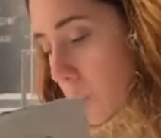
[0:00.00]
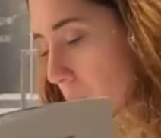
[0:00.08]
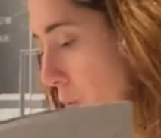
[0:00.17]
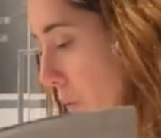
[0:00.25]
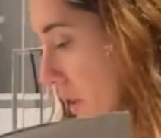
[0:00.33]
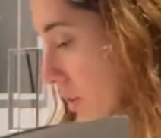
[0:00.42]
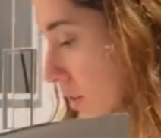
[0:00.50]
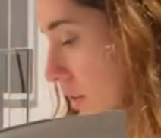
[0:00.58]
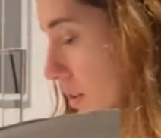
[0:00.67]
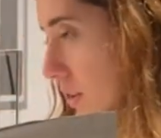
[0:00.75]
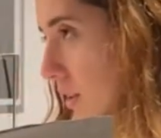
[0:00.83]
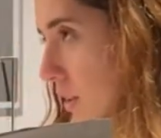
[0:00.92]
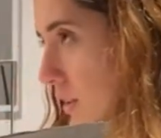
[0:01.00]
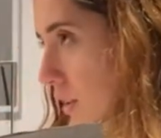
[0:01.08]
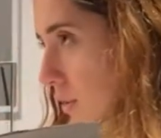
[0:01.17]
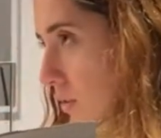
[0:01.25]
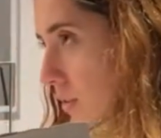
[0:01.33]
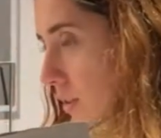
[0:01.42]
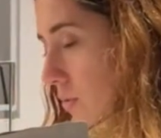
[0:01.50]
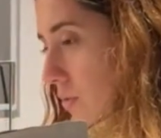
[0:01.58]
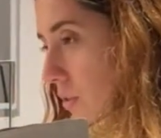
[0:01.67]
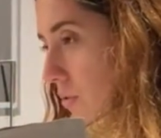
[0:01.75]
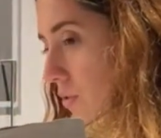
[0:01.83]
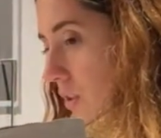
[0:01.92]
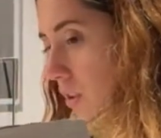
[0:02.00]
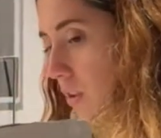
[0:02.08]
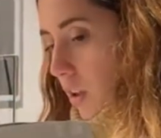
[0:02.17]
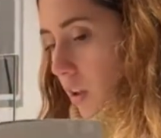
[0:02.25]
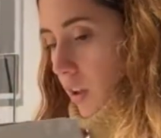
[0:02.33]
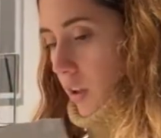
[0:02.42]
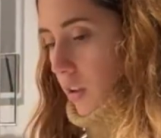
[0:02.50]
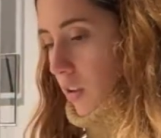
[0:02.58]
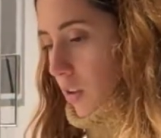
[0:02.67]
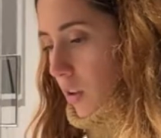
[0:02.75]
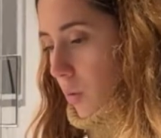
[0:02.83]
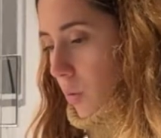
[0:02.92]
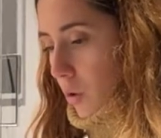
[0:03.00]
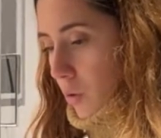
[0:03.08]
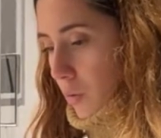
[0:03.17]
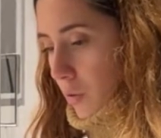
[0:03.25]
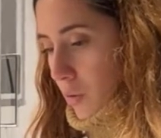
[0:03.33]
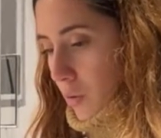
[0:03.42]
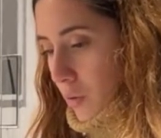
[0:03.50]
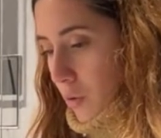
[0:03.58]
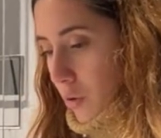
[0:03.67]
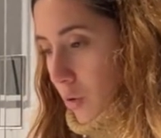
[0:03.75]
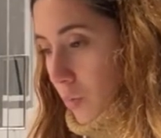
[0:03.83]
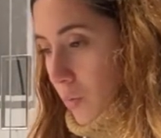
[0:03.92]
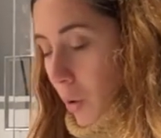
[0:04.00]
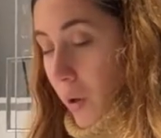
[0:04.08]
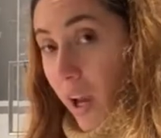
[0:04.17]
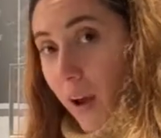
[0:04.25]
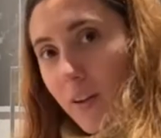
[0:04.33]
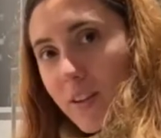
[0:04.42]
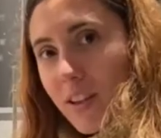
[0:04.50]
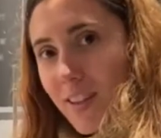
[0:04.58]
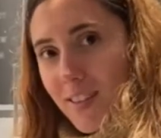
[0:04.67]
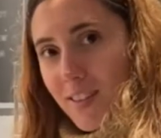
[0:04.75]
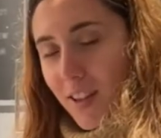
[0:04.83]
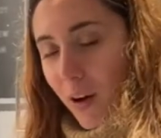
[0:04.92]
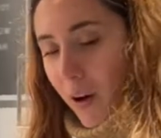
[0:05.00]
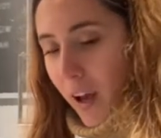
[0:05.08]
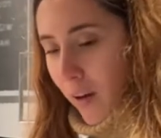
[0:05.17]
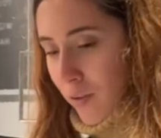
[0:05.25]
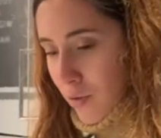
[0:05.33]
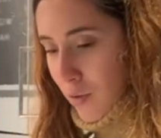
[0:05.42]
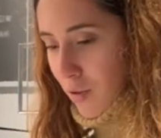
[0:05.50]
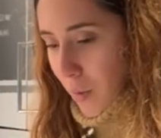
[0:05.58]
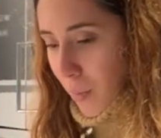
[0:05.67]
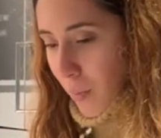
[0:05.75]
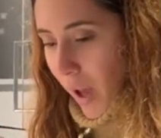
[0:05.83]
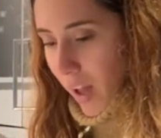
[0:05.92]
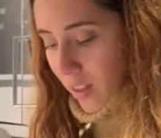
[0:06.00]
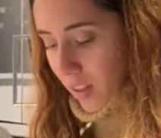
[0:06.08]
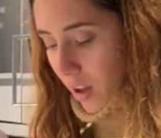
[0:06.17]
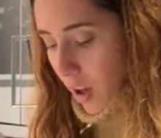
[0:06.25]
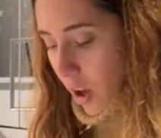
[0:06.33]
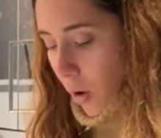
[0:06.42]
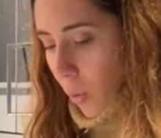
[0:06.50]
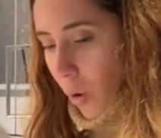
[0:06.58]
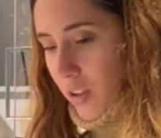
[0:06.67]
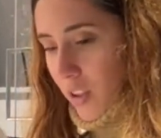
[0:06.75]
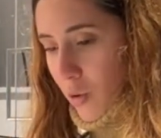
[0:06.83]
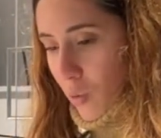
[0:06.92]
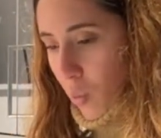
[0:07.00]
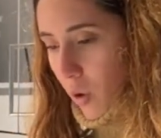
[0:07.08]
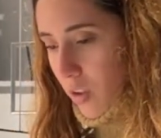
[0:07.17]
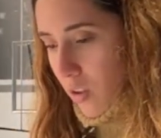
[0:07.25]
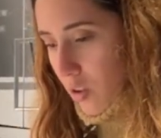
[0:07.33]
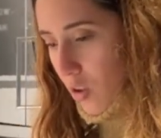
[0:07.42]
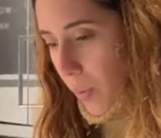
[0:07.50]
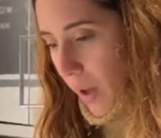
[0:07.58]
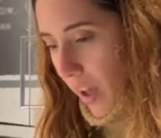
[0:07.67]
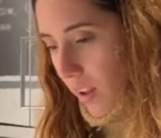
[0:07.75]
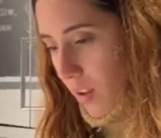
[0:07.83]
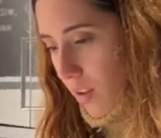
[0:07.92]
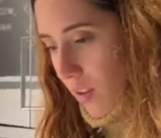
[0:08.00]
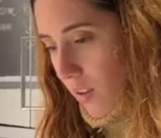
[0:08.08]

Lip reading: Wait. 50-50. So what was one scoop? Now I have to do some math. What does one scoop have?